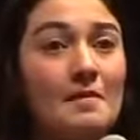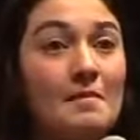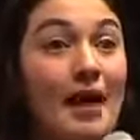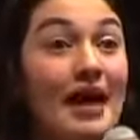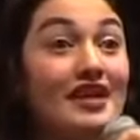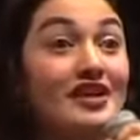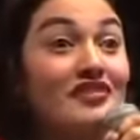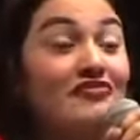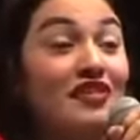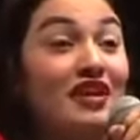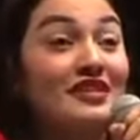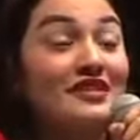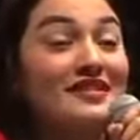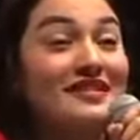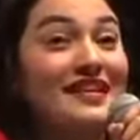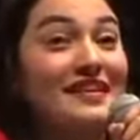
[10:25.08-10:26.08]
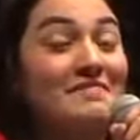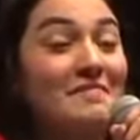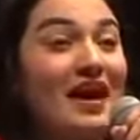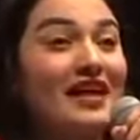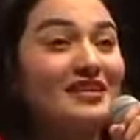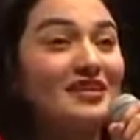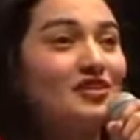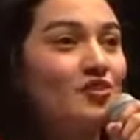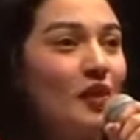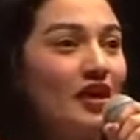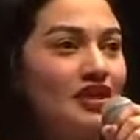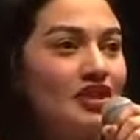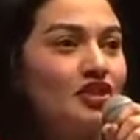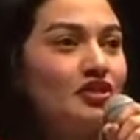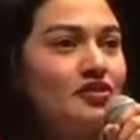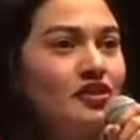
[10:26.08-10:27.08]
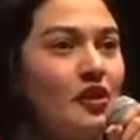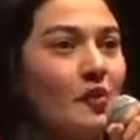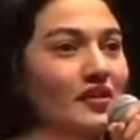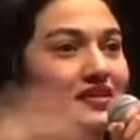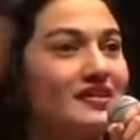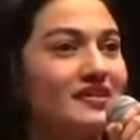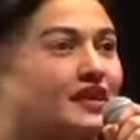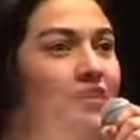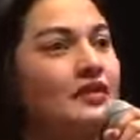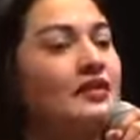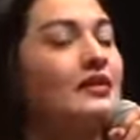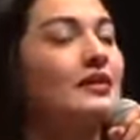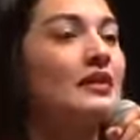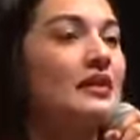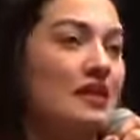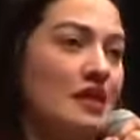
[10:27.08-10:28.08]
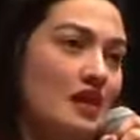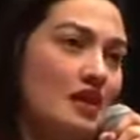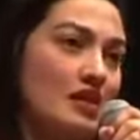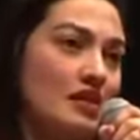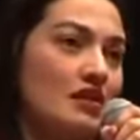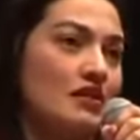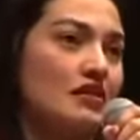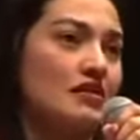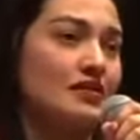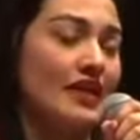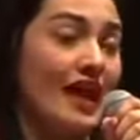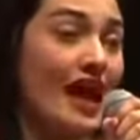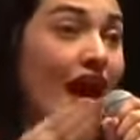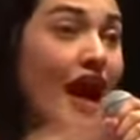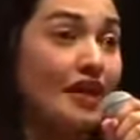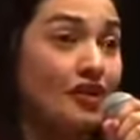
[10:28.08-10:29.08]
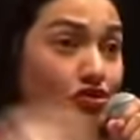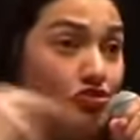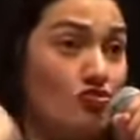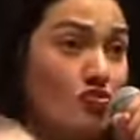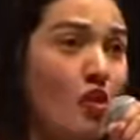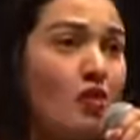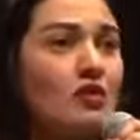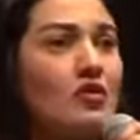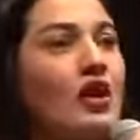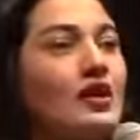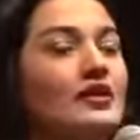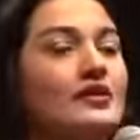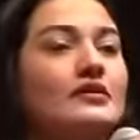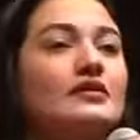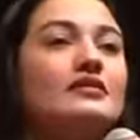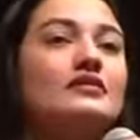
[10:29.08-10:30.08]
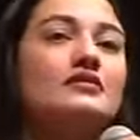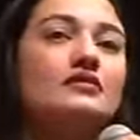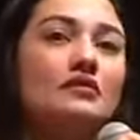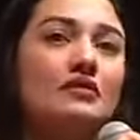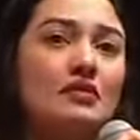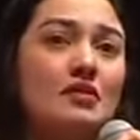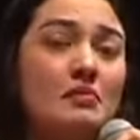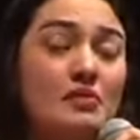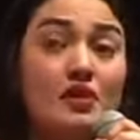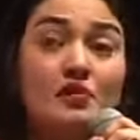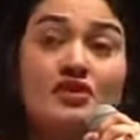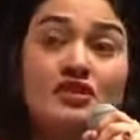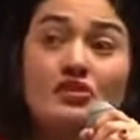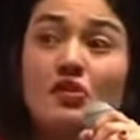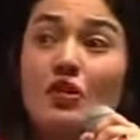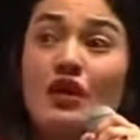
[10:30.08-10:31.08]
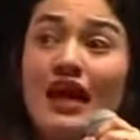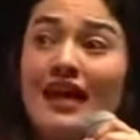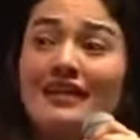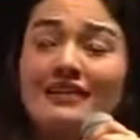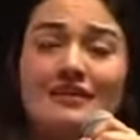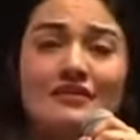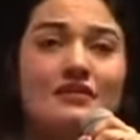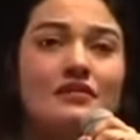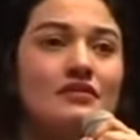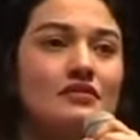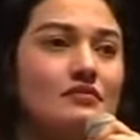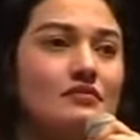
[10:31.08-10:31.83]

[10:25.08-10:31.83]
My dear friends, in my situation, there was a tunnel that I had to roll on, but there was no light.